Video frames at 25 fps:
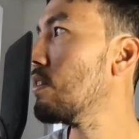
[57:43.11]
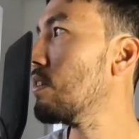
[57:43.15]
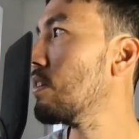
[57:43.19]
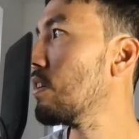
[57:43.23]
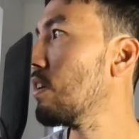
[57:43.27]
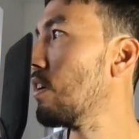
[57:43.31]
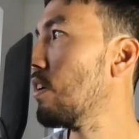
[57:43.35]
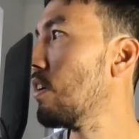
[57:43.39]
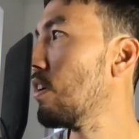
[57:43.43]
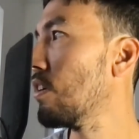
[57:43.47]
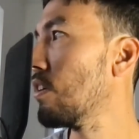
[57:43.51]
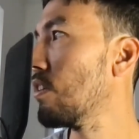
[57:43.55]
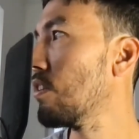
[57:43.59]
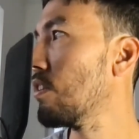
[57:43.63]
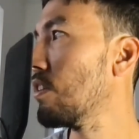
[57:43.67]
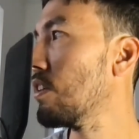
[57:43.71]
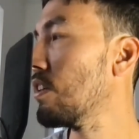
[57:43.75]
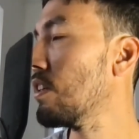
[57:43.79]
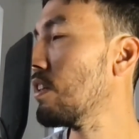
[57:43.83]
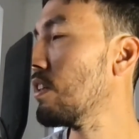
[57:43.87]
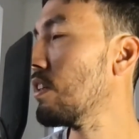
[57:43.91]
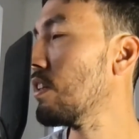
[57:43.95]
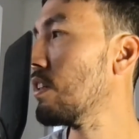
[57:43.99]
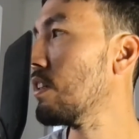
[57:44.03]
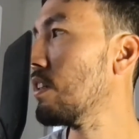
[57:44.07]

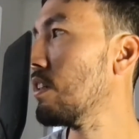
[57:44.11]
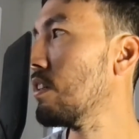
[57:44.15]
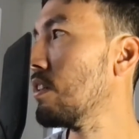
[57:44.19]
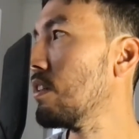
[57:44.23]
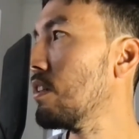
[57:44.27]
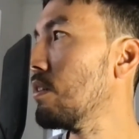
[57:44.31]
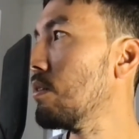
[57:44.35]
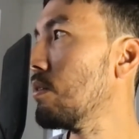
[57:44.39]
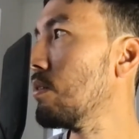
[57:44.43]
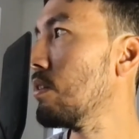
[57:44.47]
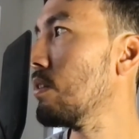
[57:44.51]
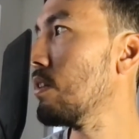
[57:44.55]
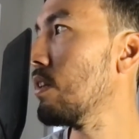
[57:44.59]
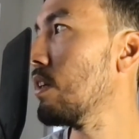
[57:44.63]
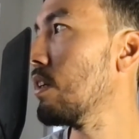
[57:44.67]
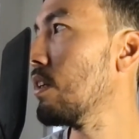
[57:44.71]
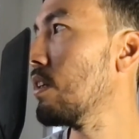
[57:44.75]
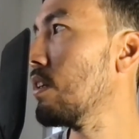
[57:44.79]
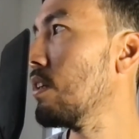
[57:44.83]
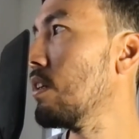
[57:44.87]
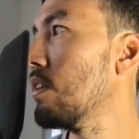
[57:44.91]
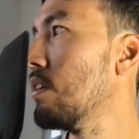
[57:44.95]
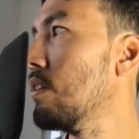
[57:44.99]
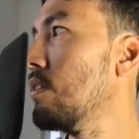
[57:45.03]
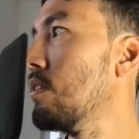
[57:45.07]
concreter, and he was saying
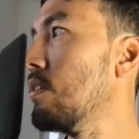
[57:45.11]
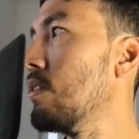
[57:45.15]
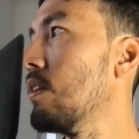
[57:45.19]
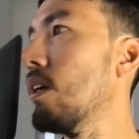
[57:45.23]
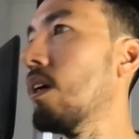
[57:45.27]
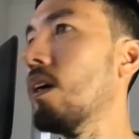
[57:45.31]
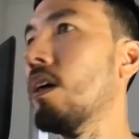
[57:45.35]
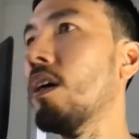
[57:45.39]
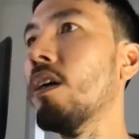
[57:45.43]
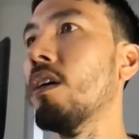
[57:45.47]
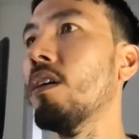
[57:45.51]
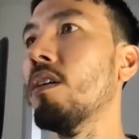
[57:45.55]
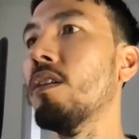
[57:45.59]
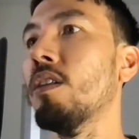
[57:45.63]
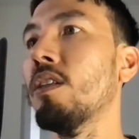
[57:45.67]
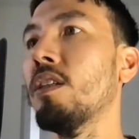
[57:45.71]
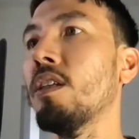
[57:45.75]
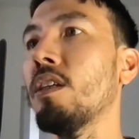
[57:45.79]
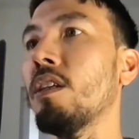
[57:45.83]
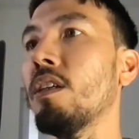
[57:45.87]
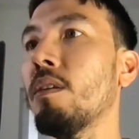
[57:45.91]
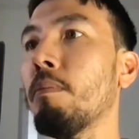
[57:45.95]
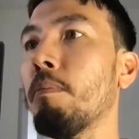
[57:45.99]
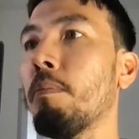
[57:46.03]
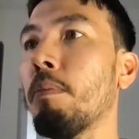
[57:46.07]
that he's
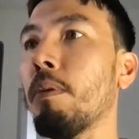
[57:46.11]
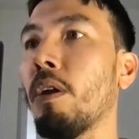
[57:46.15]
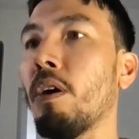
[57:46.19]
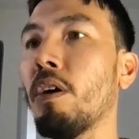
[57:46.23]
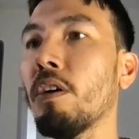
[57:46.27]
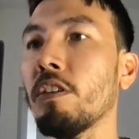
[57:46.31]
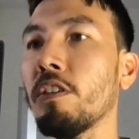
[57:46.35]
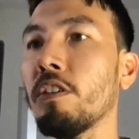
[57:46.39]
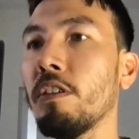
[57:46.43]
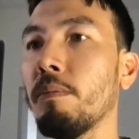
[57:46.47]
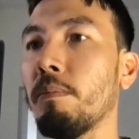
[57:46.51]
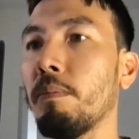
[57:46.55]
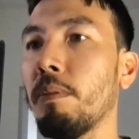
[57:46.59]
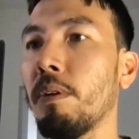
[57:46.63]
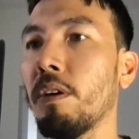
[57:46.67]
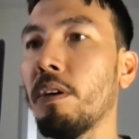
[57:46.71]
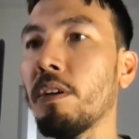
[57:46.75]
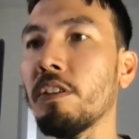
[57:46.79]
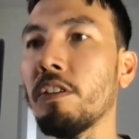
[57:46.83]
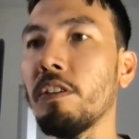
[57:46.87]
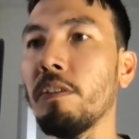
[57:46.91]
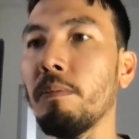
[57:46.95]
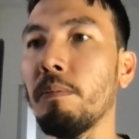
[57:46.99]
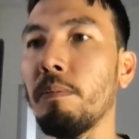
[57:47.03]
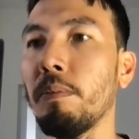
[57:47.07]
seen blocks and
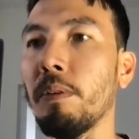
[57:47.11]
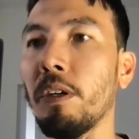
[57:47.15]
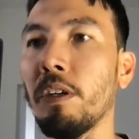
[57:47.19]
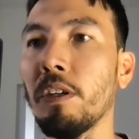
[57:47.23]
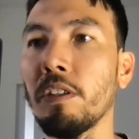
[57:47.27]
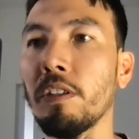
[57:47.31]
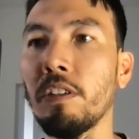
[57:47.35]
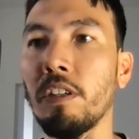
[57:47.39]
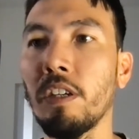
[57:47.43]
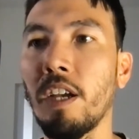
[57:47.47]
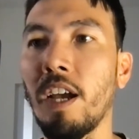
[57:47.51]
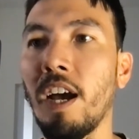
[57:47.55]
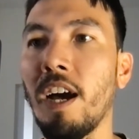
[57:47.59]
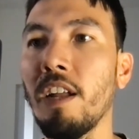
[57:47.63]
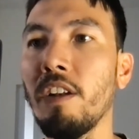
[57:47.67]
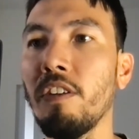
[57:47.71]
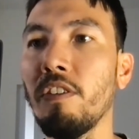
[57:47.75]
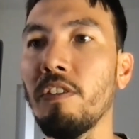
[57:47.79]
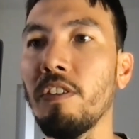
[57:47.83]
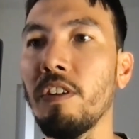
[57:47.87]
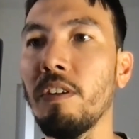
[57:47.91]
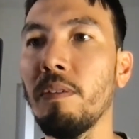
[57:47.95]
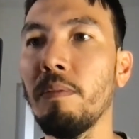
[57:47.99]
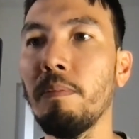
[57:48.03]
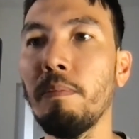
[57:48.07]
blocks and blocks, like
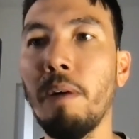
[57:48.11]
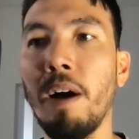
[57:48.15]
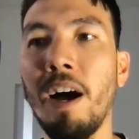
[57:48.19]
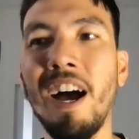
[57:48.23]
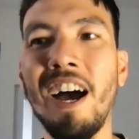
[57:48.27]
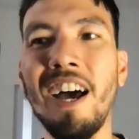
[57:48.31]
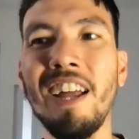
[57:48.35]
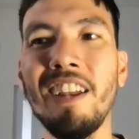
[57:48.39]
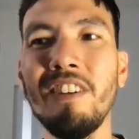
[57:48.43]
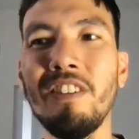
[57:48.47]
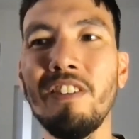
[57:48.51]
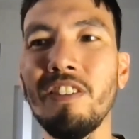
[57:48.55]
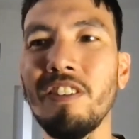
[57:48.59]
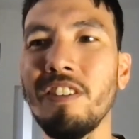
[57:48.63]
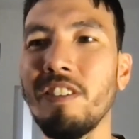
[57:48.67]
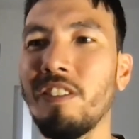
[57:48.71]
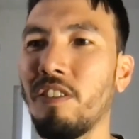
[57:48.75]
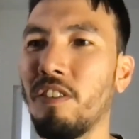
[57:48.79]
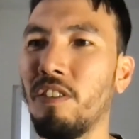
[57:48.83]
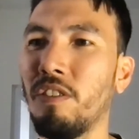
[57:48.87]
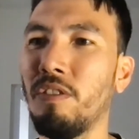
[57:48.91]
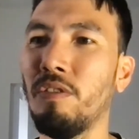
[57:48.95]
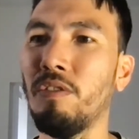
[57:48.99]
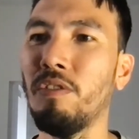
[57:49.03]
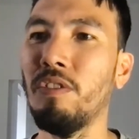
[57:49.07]
hundreds
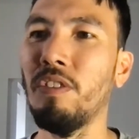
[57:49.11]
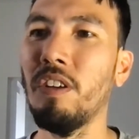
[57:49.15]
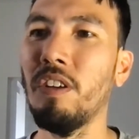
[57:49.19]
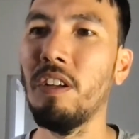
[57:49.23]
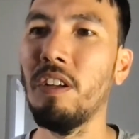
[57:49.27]
of